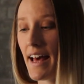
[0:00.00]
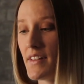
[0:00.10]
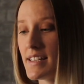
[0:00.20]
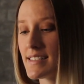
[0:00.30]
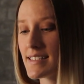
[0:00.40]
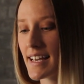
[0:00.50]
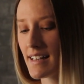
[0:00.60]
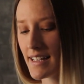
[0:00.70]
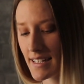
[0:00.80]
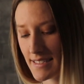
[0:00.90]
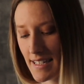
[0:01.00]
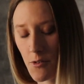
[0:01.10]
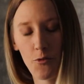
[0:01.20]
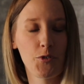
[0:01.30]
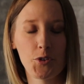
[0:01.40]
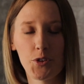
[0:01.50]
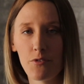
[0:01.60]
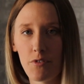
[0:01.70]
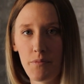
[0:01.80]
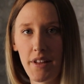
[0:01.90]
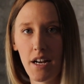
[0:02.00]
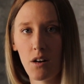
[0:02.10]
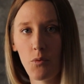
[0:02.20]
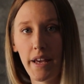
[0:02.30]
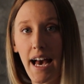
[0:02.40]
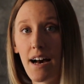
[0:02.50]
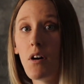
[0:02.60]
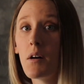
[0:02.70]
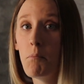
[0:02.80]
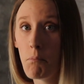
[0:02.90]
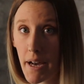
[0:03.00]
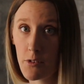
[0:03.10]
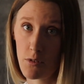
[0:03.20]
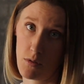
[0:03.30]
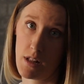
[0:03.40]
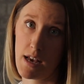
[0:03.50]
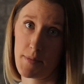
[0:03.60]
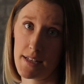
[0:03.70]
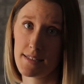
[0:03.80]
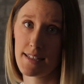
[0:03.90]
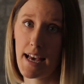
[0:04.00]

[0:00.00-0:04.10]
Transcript: And then scaling it down further from there, we have our microclimates,